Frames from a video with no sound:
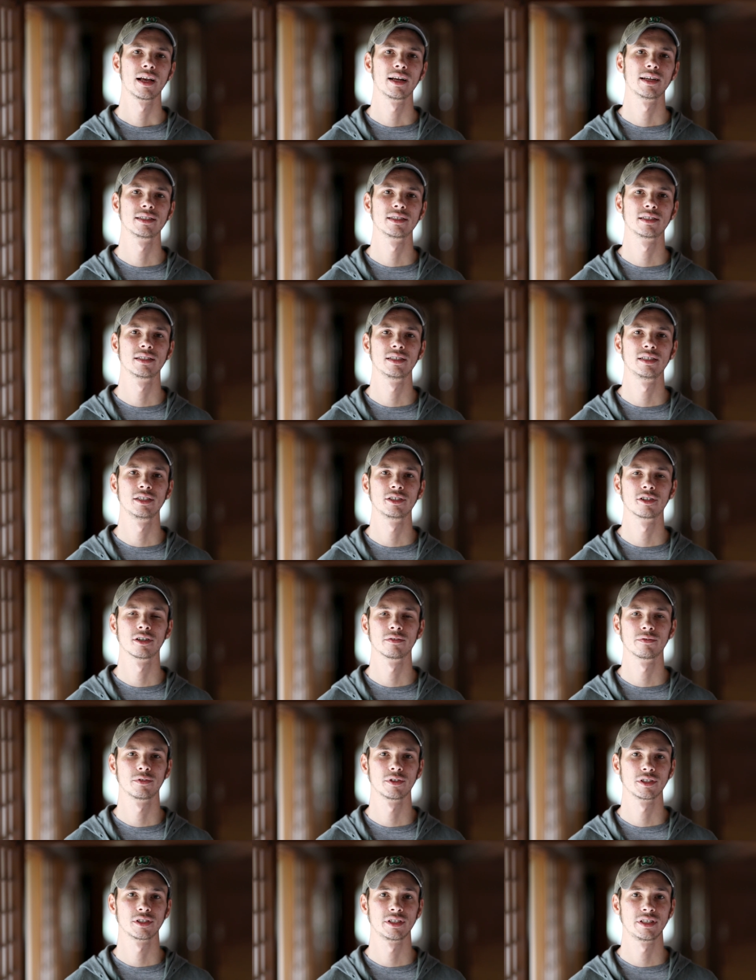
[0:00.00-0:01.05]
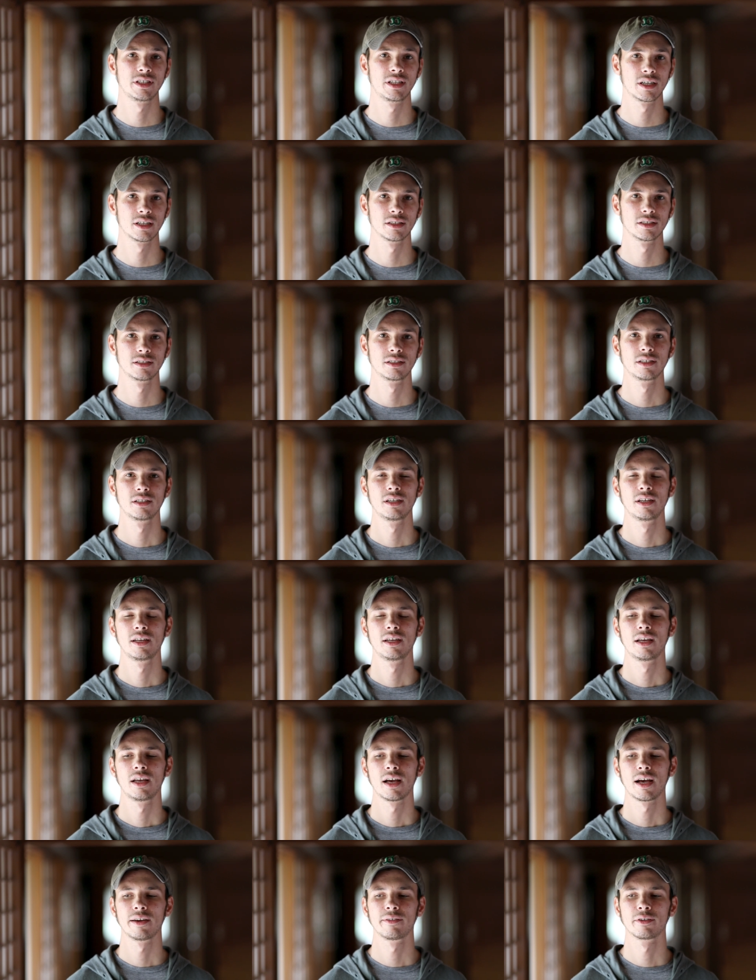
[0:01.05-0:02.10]
as the Nikon version does.
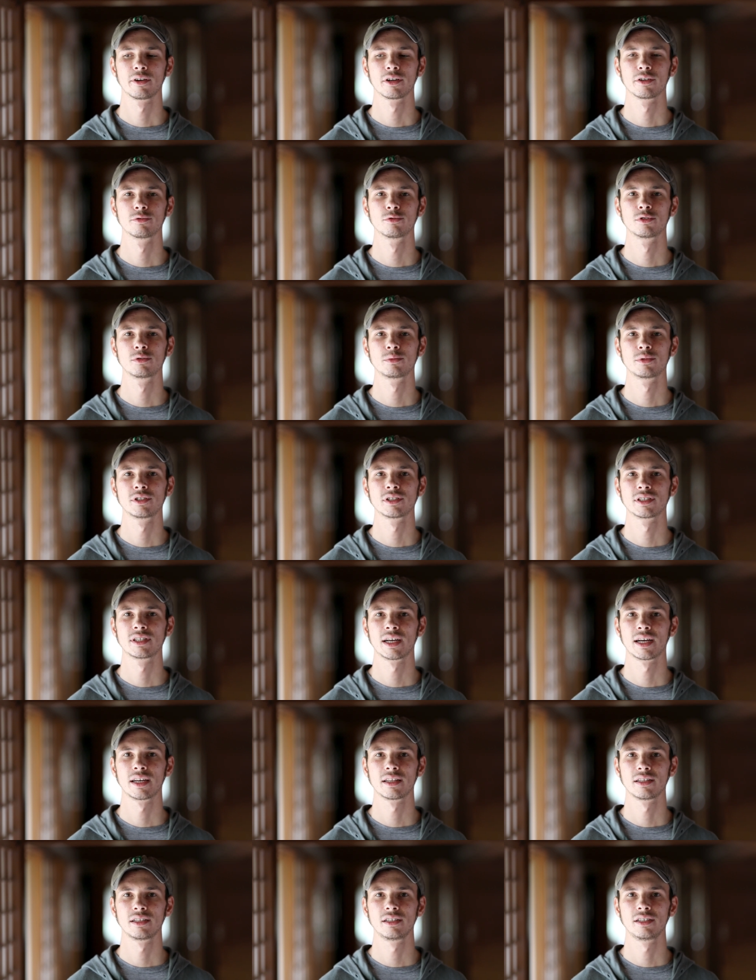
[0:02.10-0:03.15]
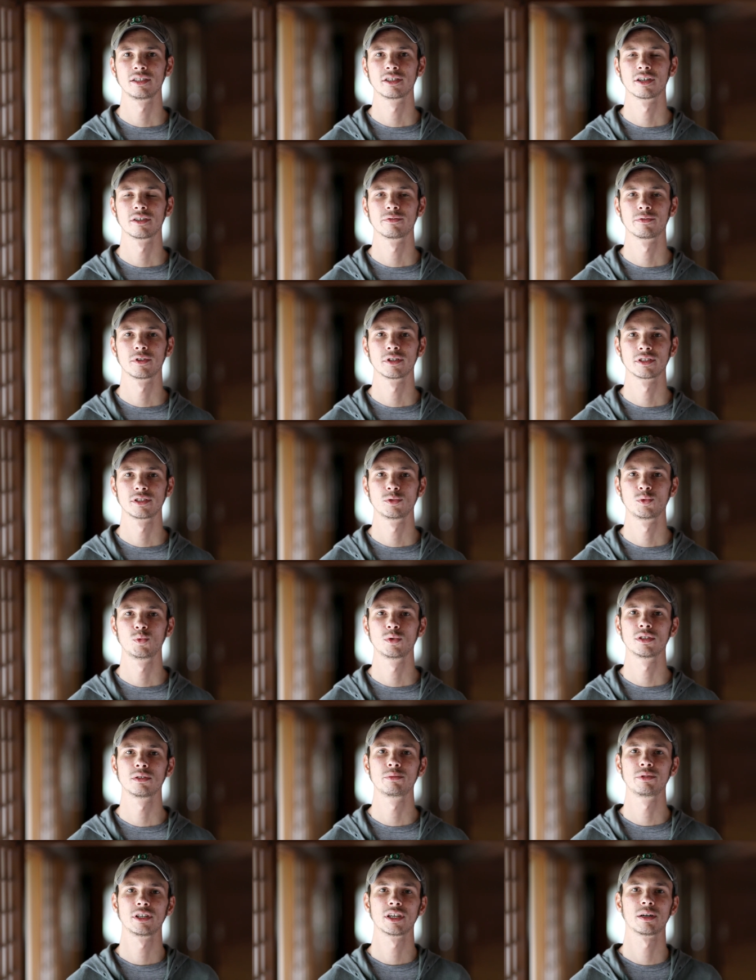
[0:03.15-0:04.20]
I've heard rumors that the Nikon version
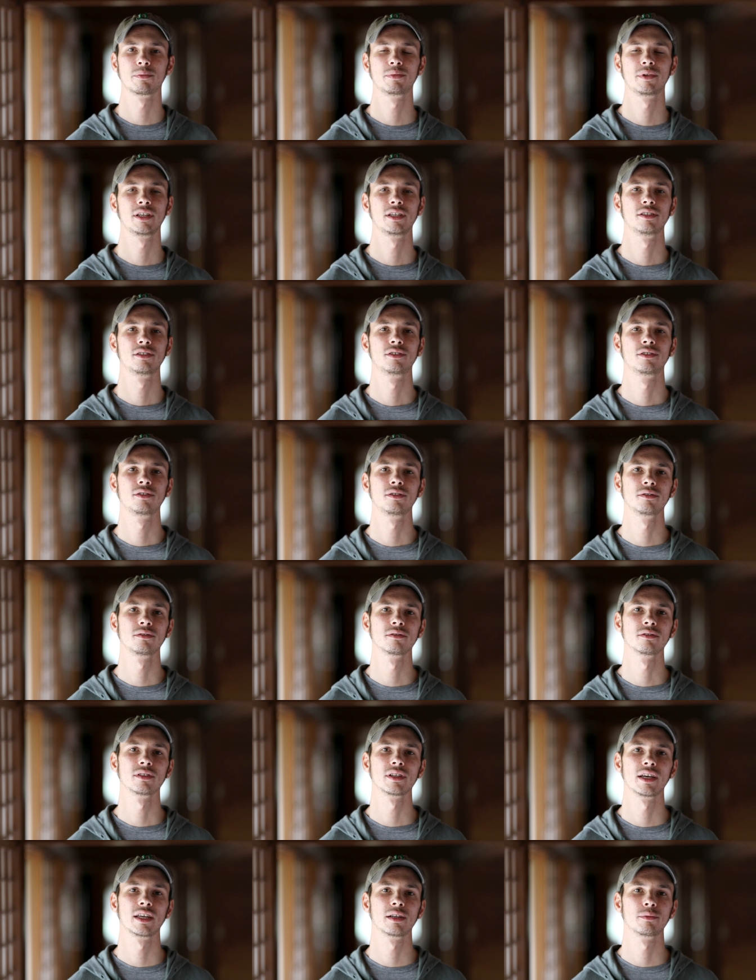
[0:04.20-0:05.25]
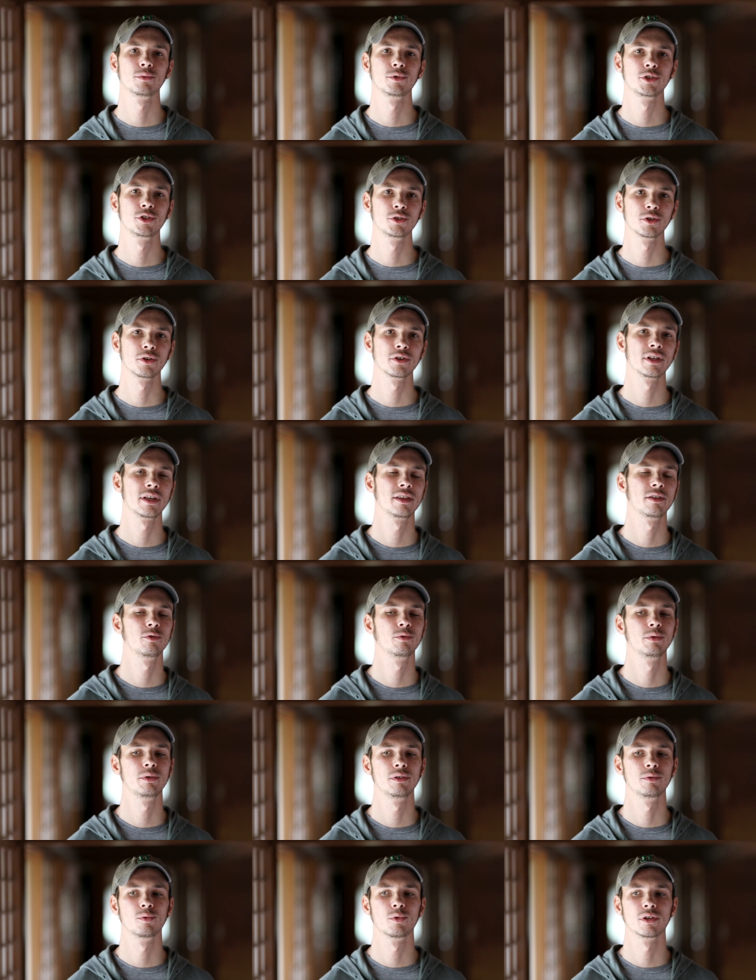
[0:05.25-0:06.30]
will be updated soon, and I'm sure that it'll
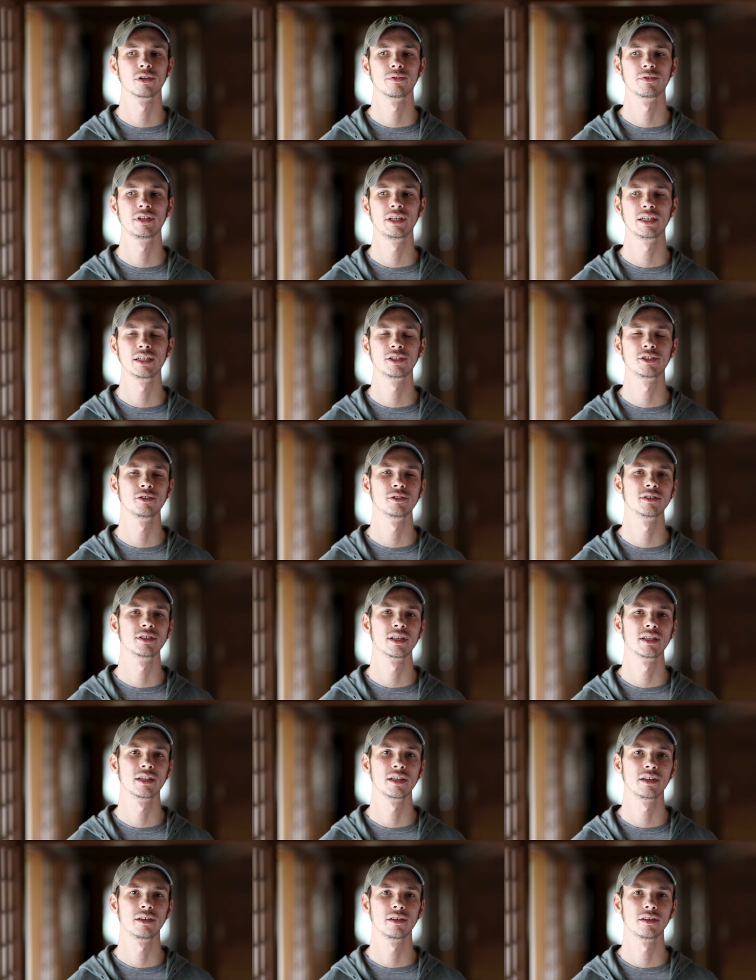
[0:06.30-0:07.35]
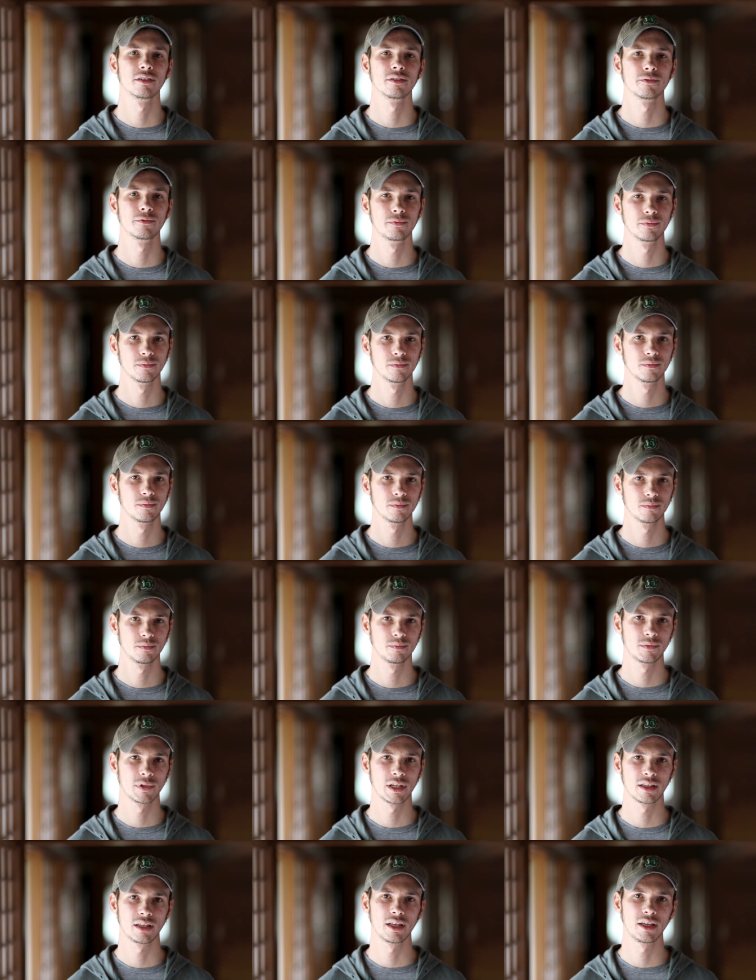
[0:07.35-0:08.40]
be one of the issues that they
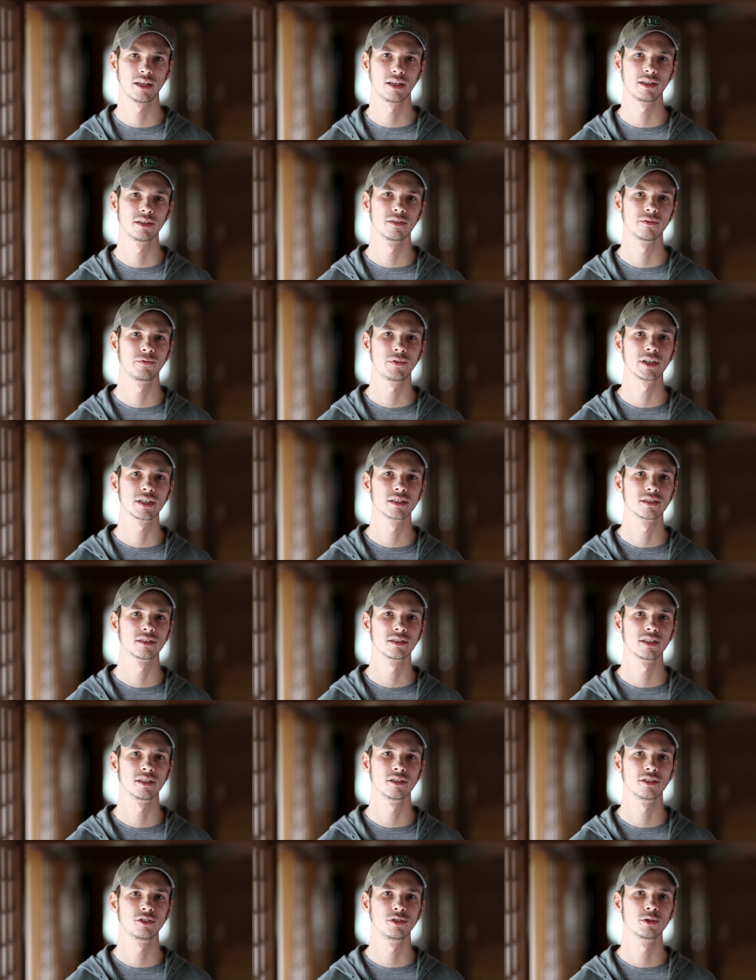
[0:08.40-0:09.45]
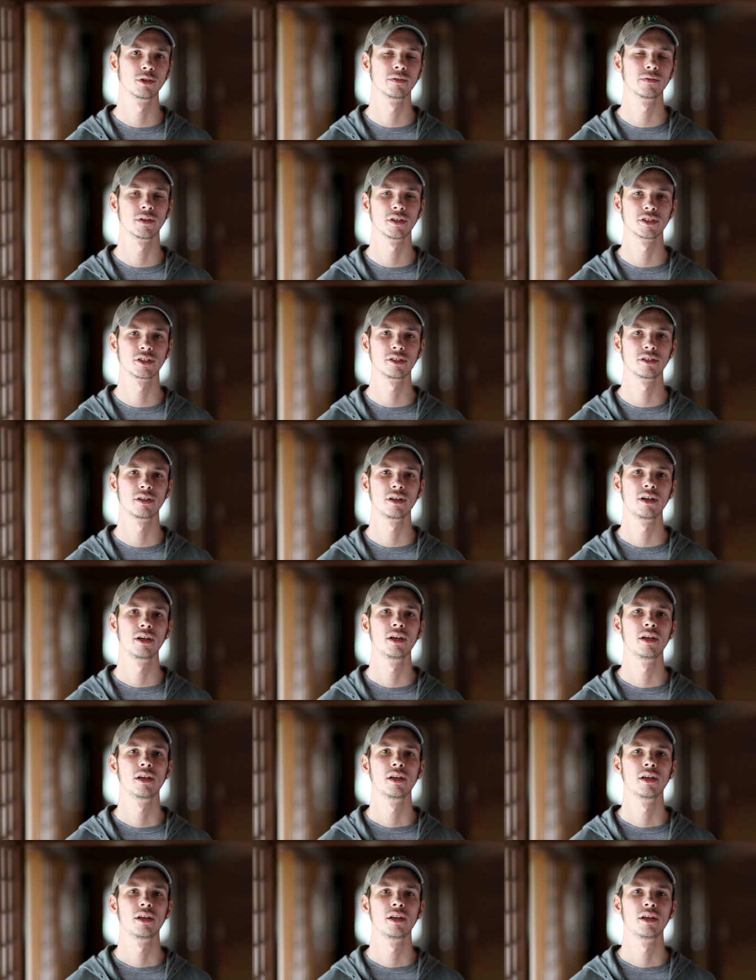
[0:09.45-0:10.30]
that they fix in the newer version.